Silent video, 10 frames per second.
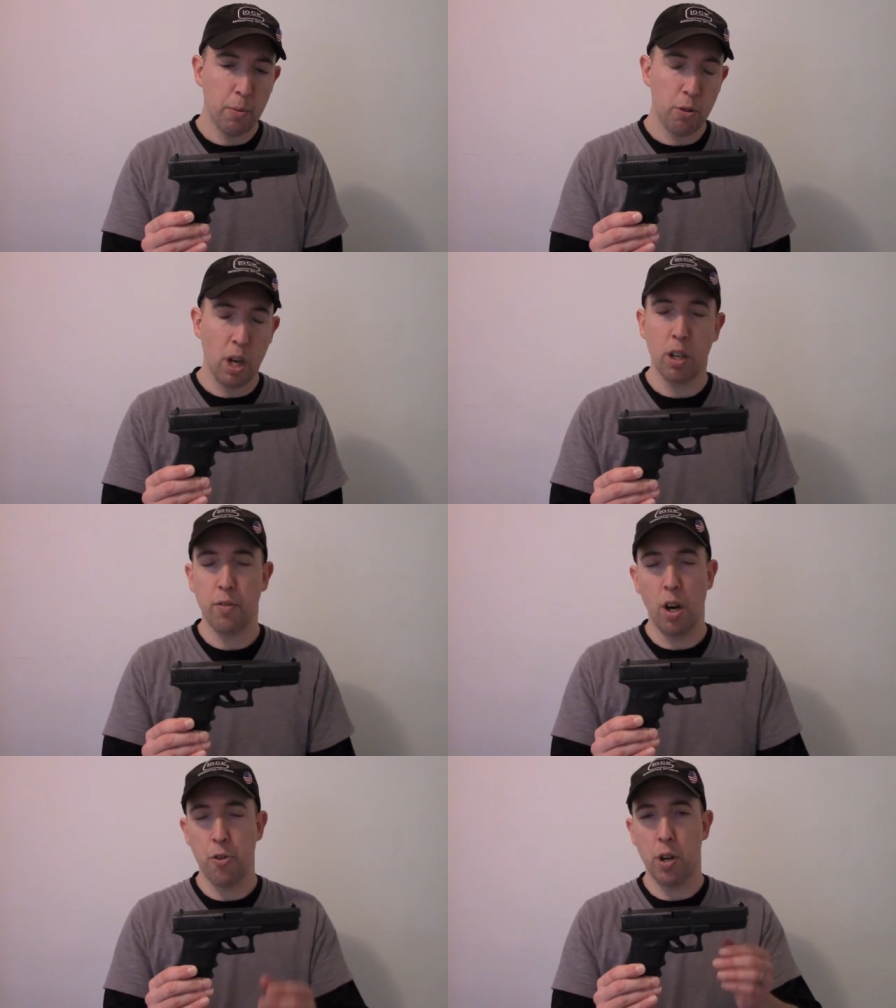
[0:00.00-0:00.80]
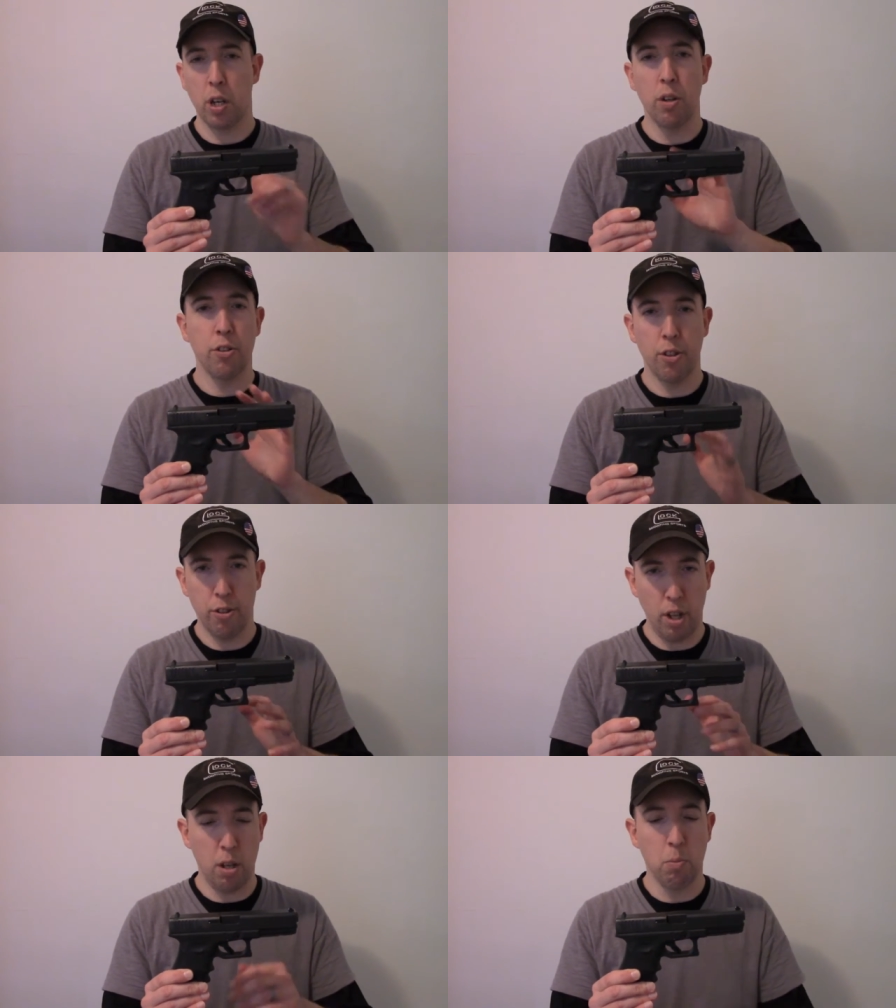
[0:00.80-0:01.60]
striker fire trigger is the
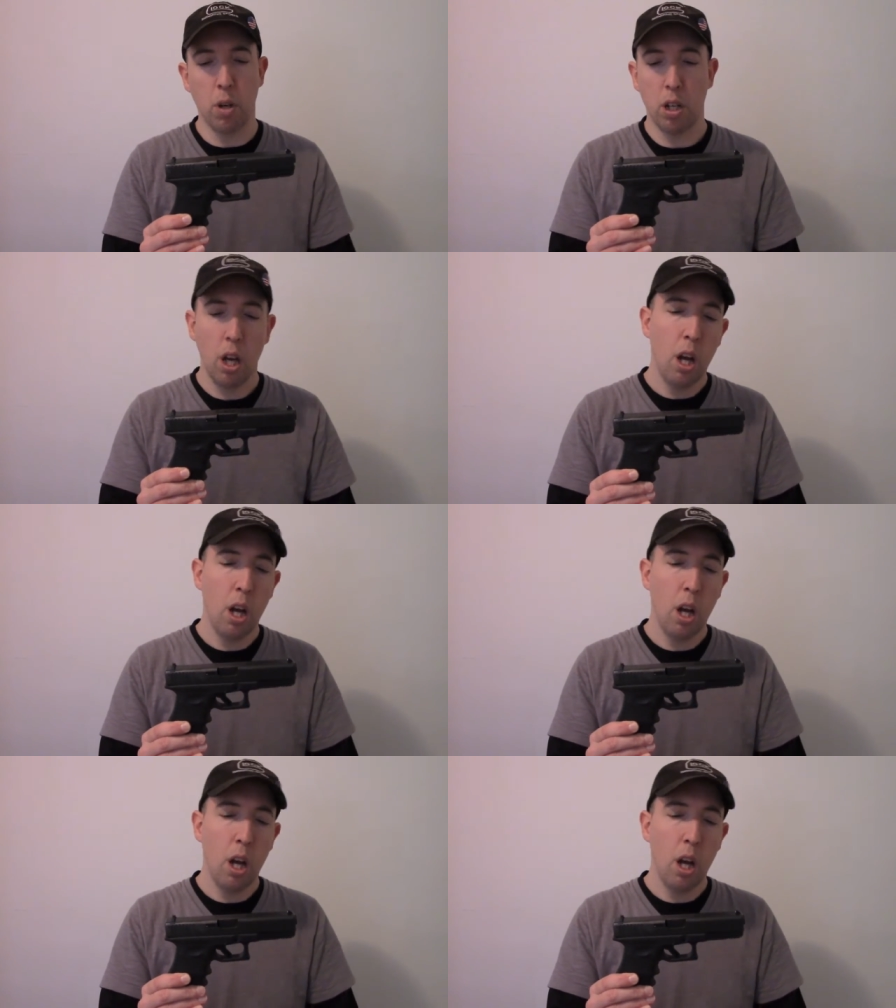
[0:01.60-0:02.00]
same, but